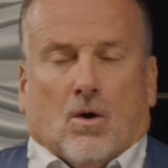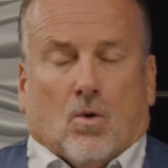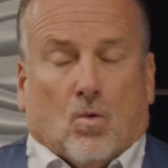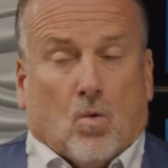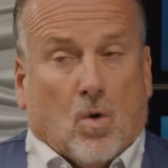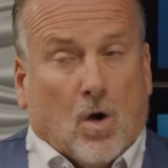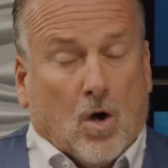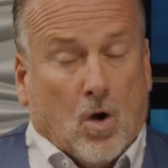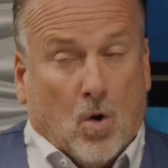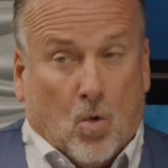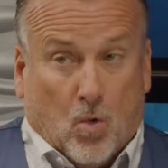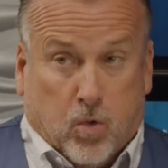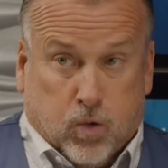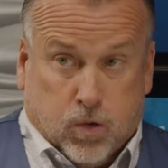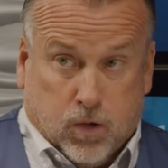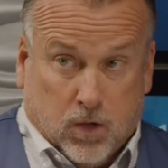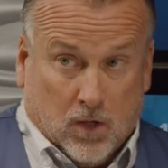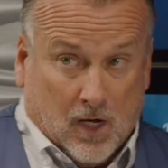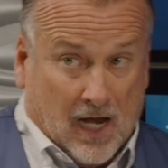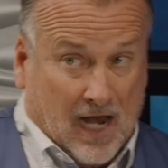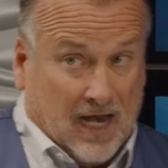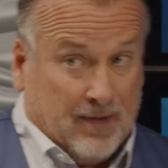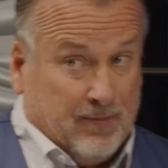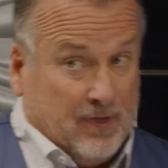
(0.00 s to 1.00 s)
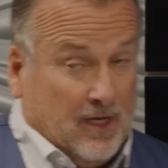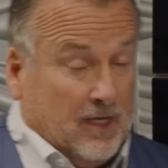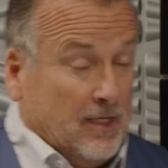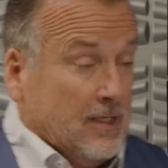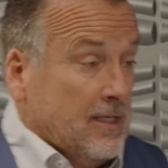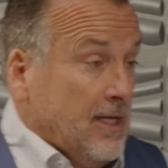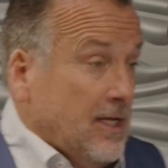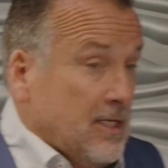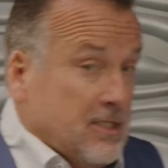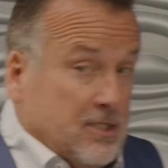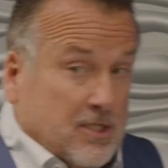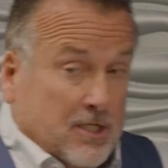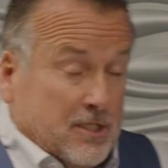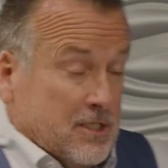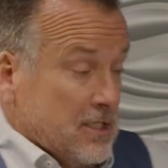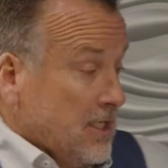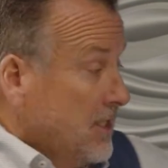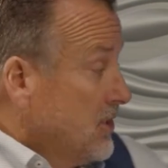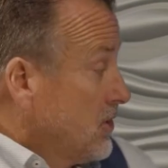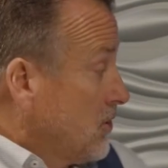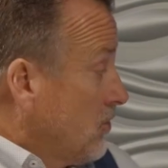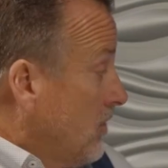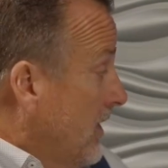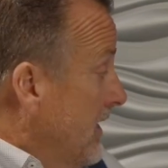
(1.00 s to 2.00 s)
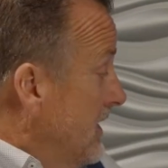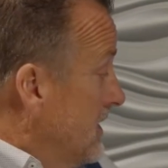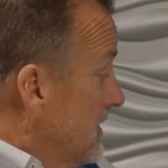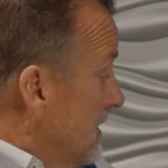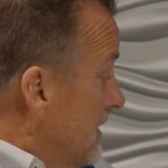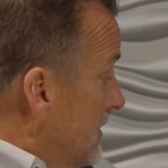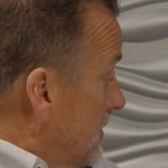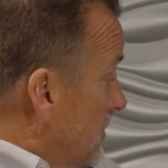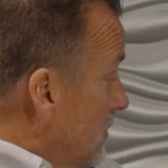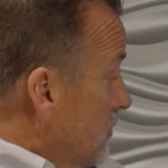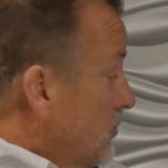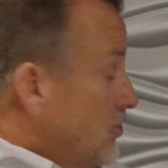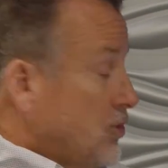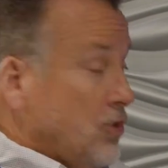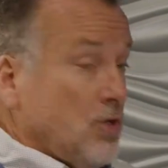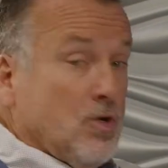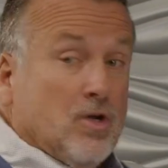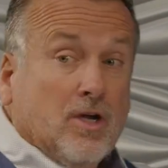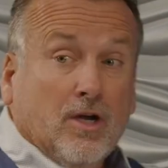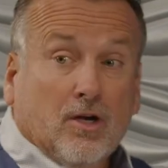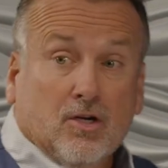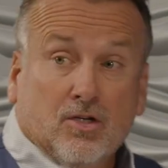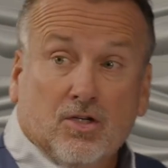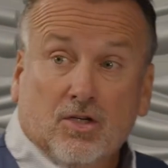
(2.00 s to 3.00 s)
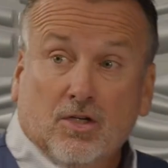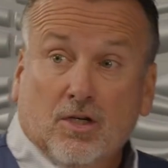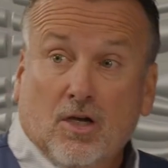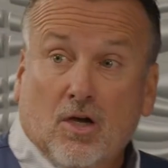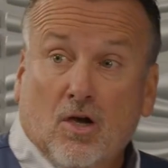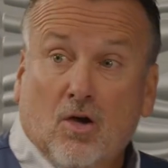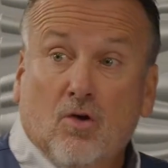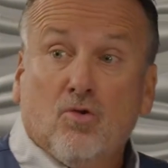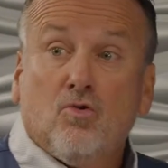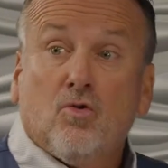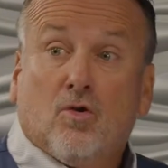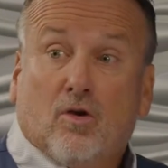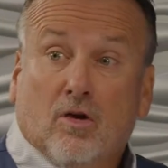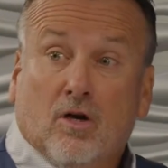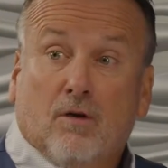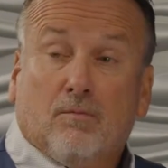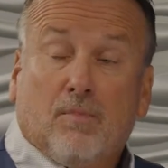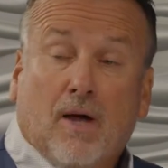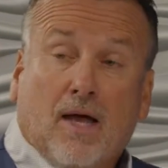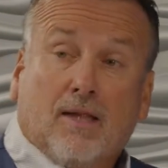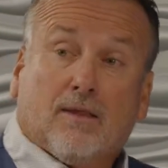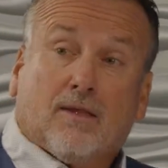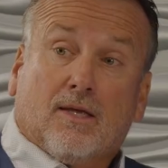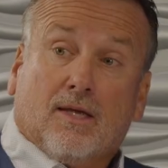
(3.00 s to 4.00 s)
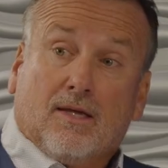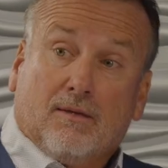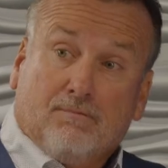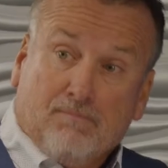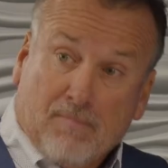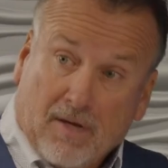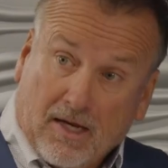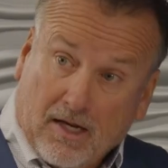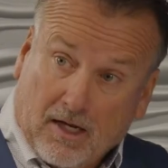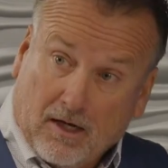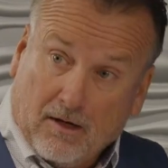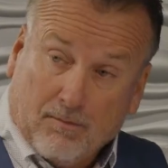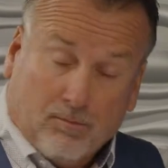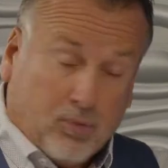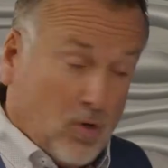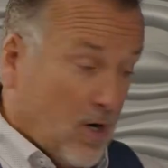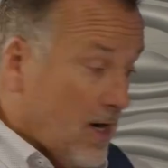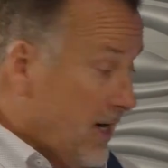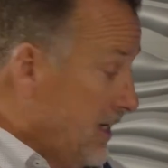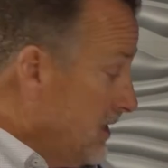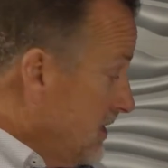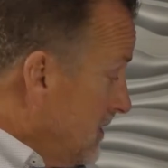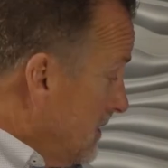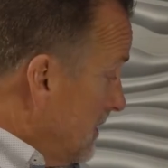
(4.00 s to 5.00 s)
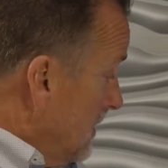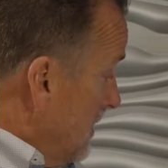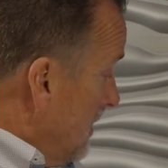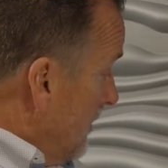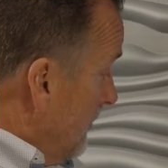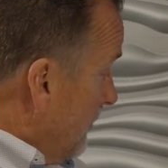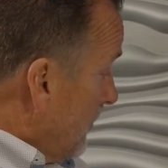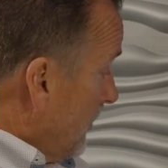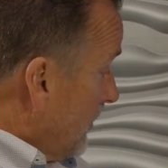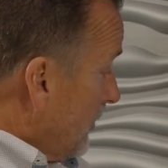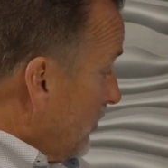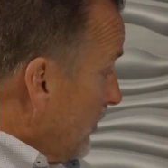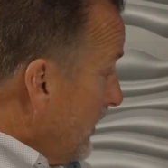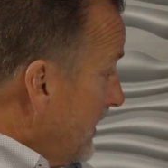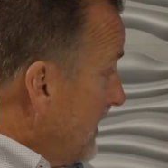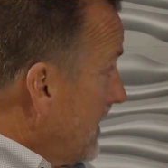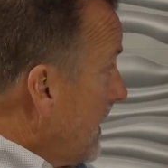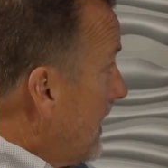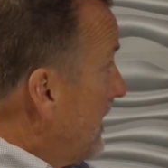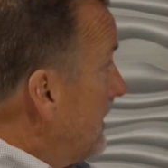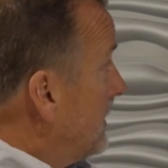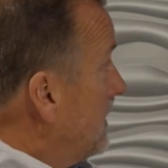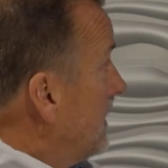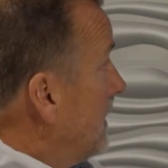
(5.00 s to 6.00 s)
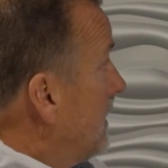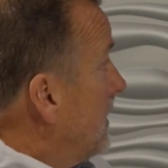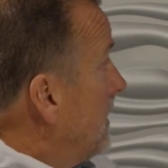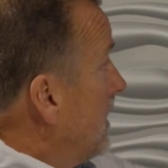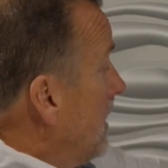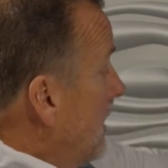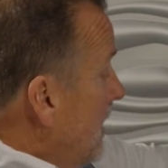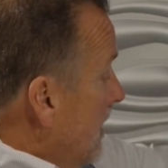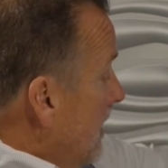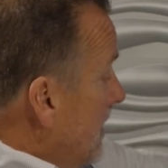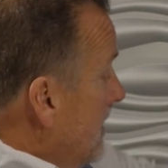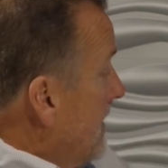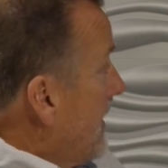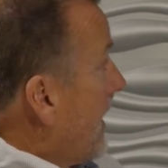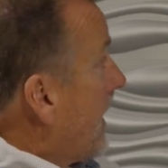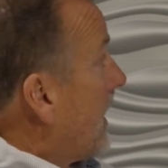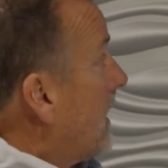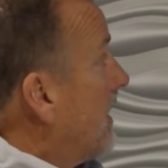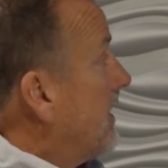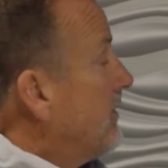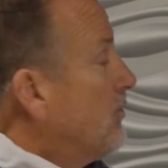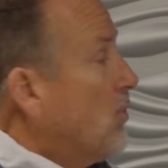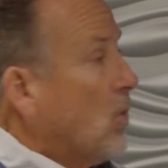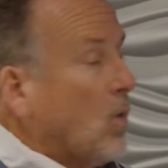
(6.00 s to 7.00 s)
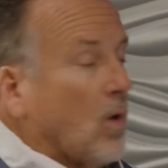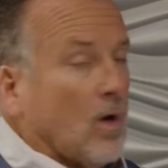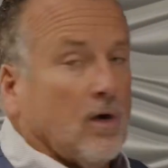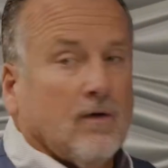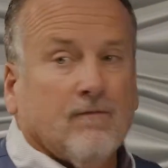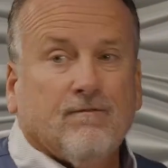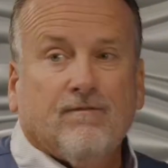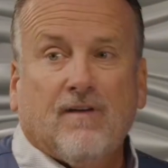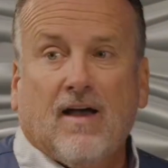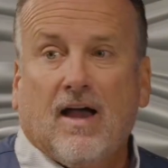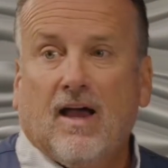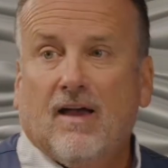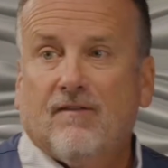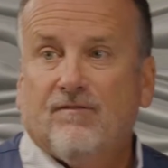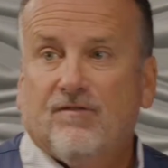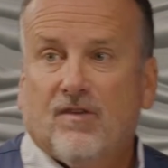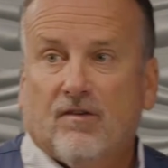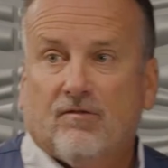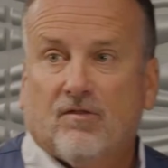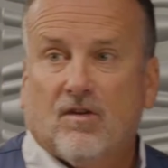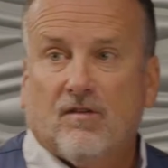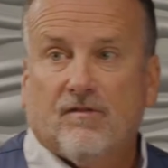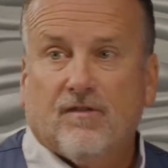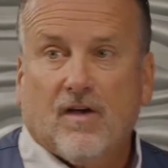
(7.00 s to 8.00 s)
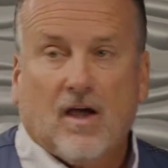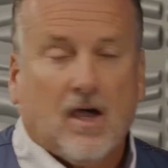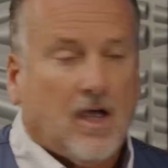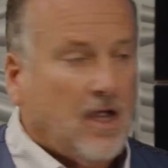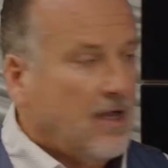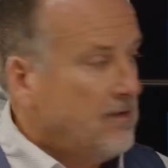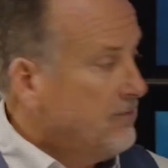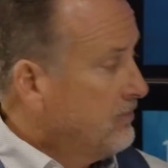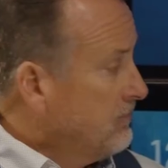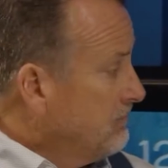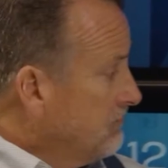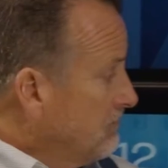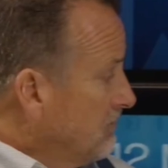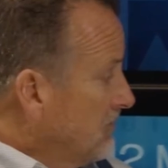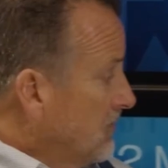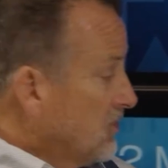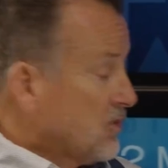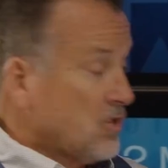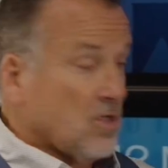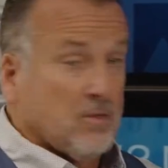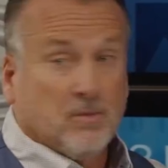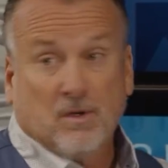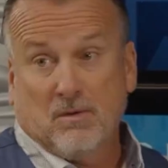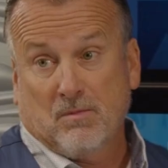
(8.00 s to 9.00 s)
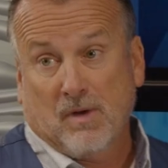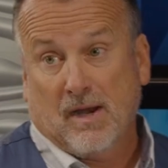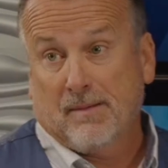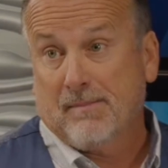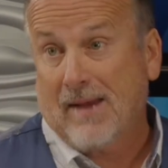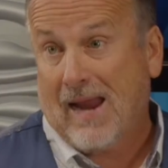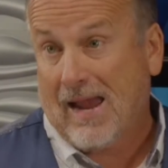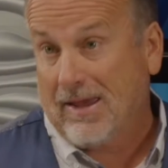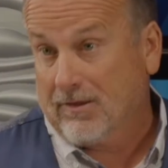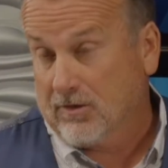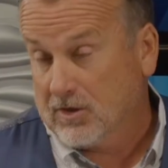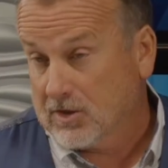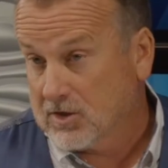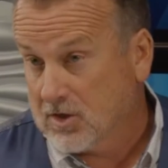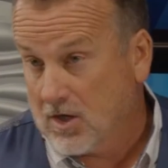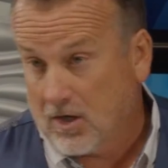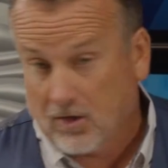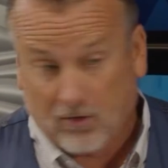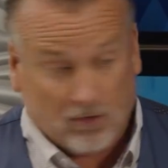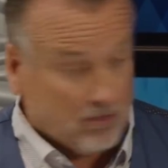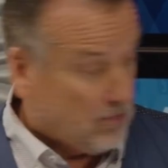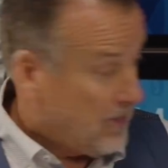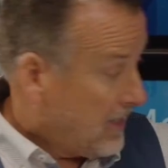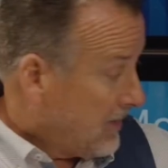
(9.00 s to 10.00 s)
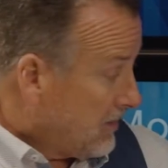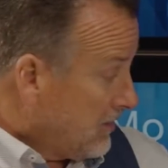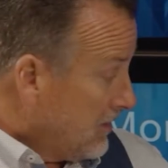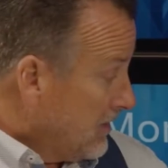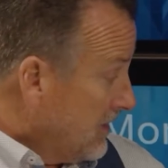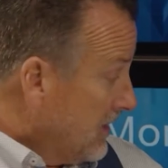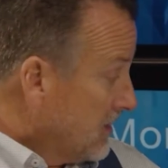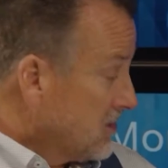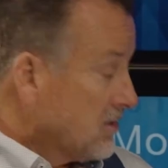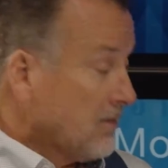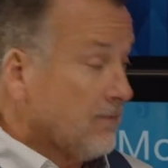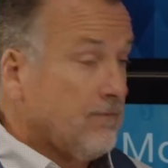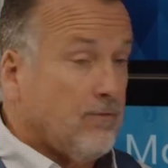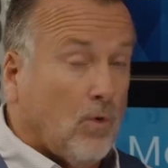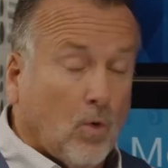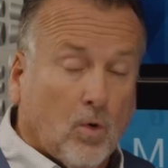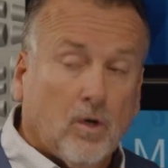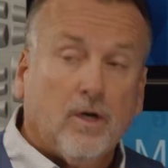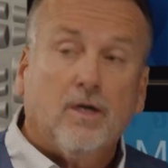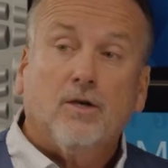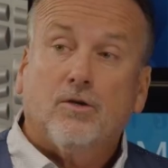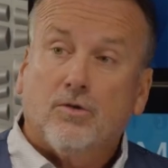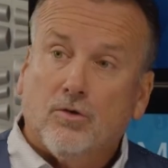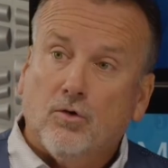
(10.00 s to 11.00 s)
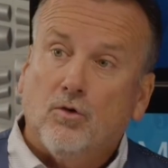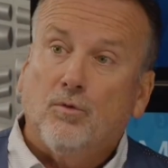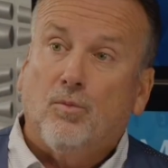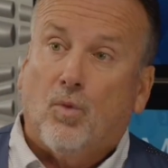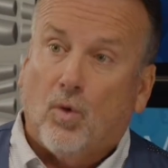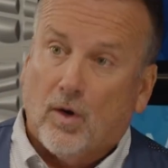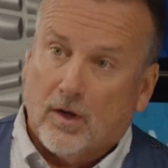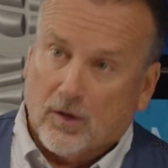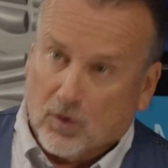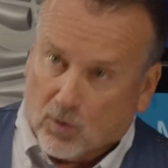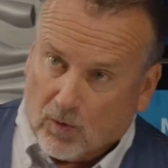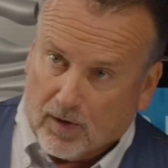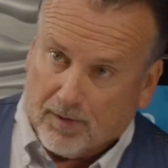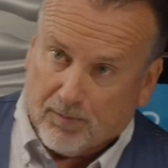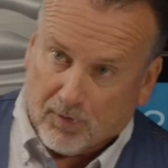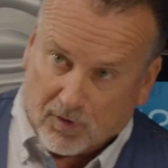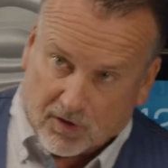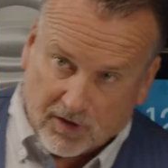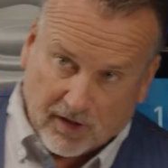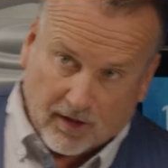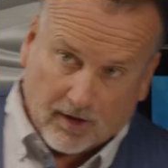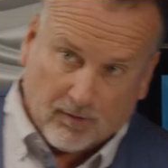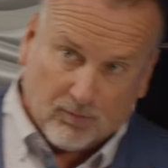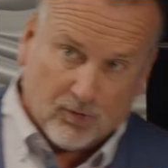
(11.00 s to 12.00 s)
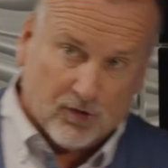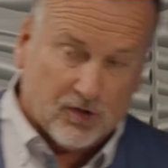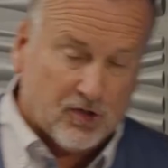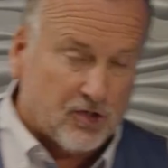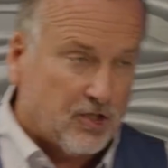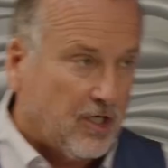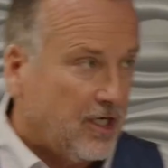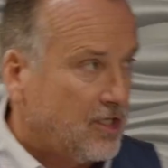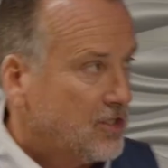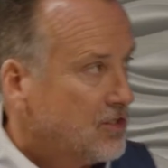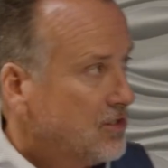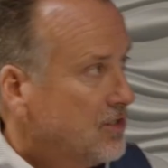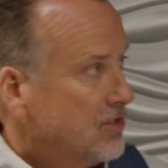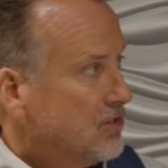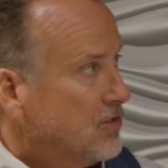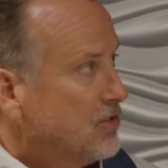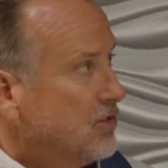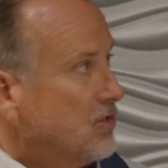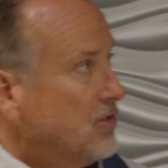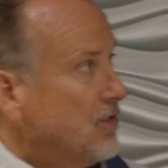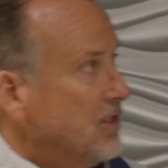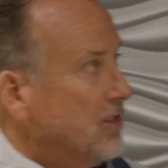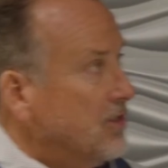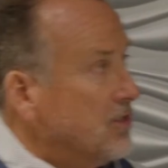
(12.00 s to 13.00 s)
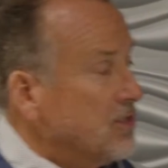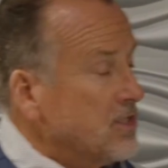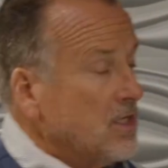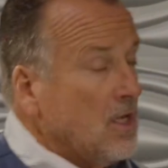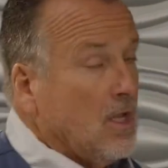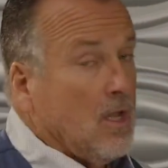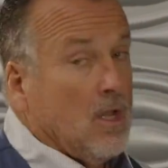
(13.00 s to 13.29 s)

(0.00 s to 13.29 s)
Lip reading: Woo! I mean, it's crazy. So 2 years ago, you could have bought the median price for $390. Not anymore. $555. Assuming my math is done correctly, that's a 42.3% appreciation in 2 years.